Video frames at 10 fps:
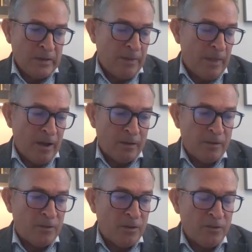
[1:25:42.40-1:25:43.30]
yeah,
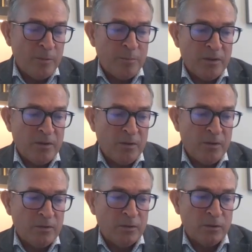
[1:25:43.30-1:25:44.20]
it's not something
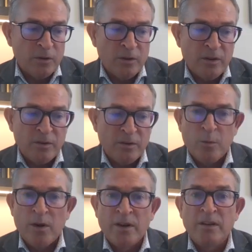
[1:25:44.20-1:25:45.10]
you learn and you're
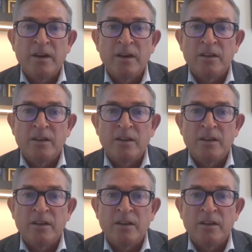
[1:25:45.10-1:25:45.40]
one and done.